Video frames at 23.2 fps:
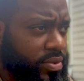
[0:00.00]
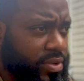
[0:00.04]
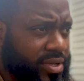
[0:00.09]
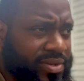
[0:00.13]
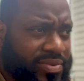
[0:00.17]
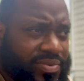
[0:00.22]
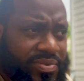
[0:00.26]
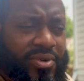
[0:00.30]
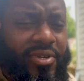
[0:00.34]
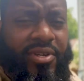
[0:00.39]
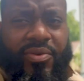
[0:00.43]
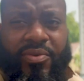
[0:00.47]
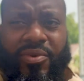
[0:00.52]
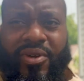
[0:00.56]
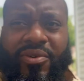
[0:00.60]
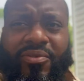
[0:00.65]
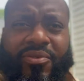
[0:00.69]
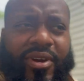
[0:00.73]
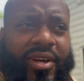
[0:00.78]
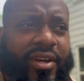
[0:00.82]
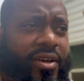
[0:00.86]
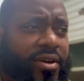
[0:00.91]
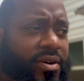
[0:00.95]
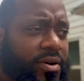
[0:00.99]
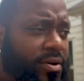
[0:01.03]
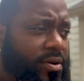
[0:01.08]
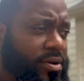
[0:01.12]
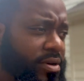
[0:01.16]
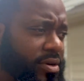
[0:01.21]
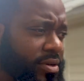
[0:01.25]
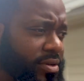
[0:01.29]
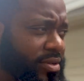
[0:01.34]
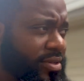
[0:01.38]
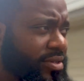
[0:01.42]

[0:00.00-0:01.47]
Well, it really wasn't raining hard.